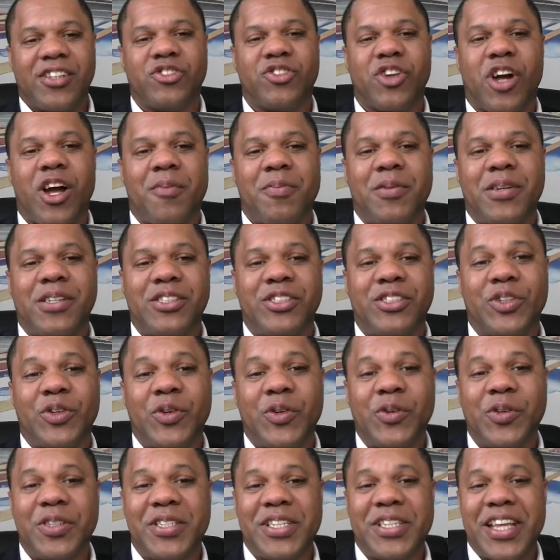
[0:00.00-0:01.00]
dropping
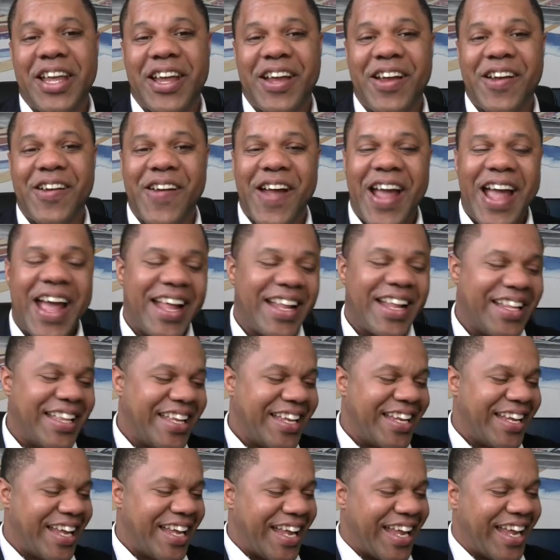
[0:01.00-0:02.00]
jewels here at
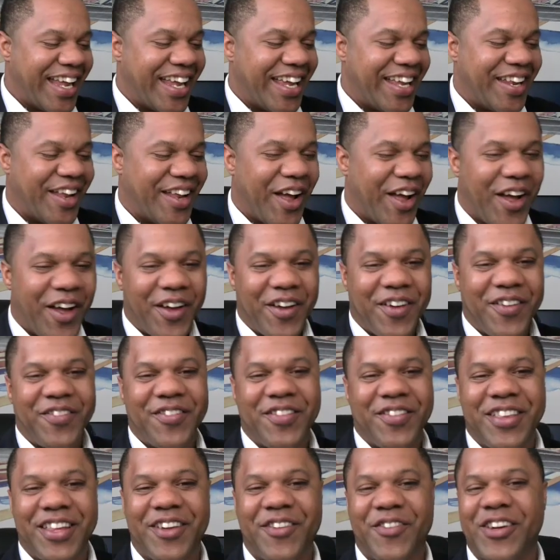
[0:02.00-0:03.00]
the end
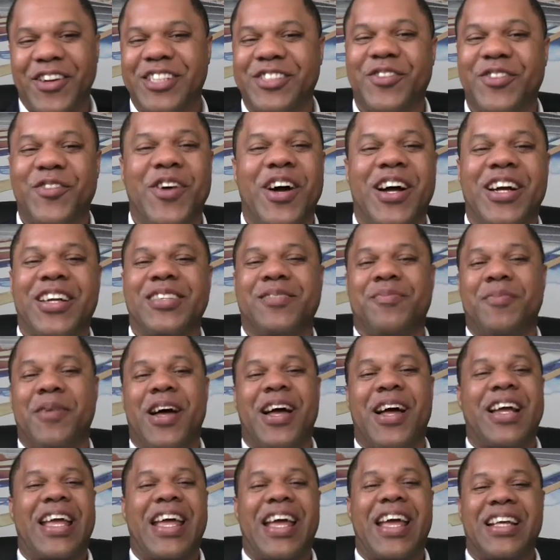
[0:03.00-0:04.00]
of the Richard Watkins
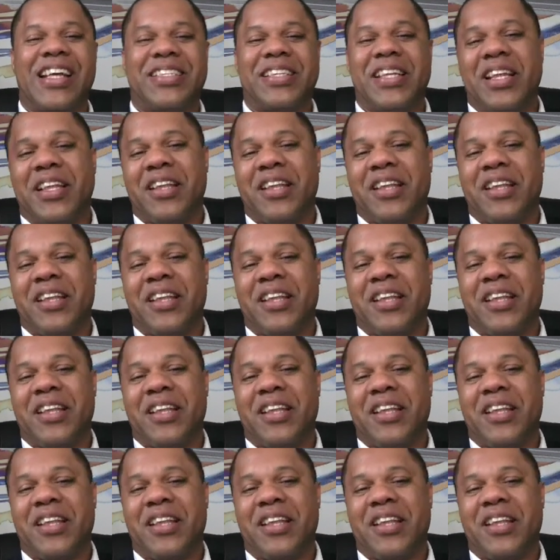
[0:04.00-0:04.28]
podcast.